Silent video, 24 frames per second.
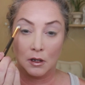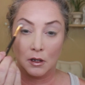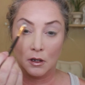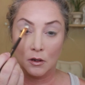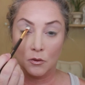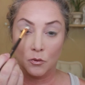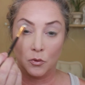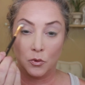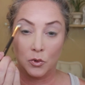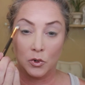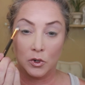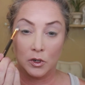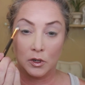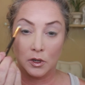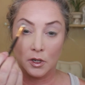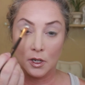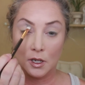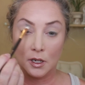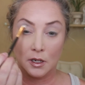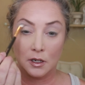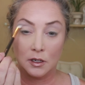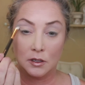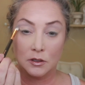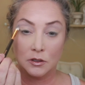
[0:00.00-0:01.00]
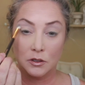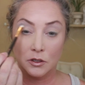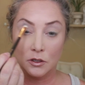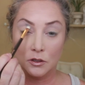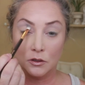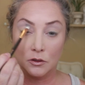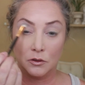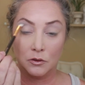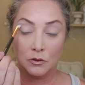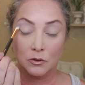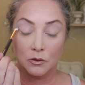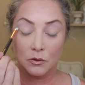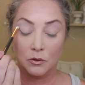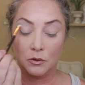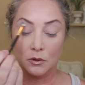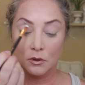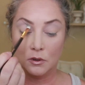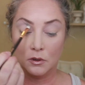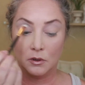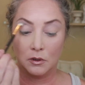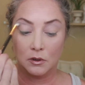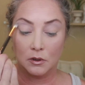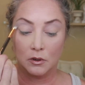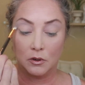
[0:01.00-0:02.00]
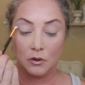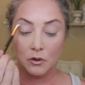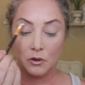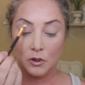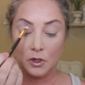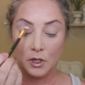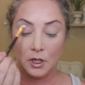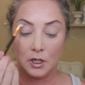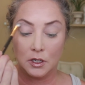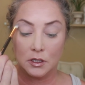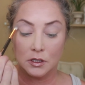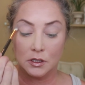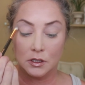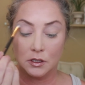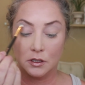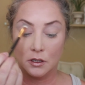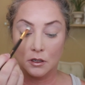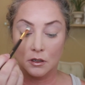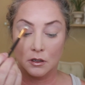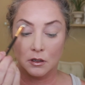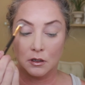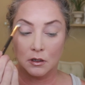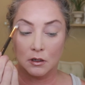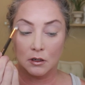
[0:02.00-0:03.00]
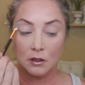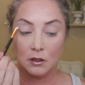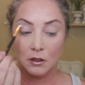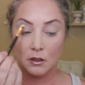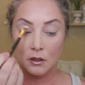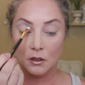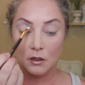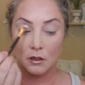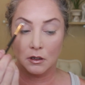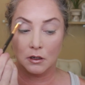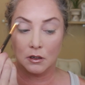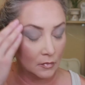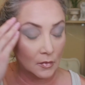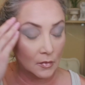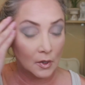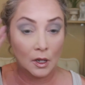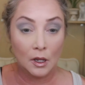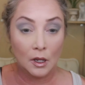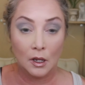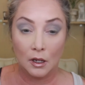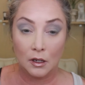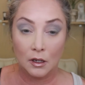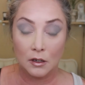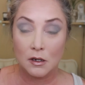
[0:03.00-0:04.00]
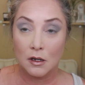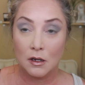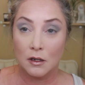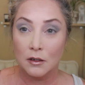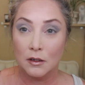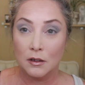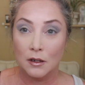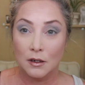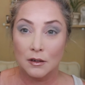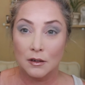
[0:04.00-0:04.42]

and work that into the crease. In all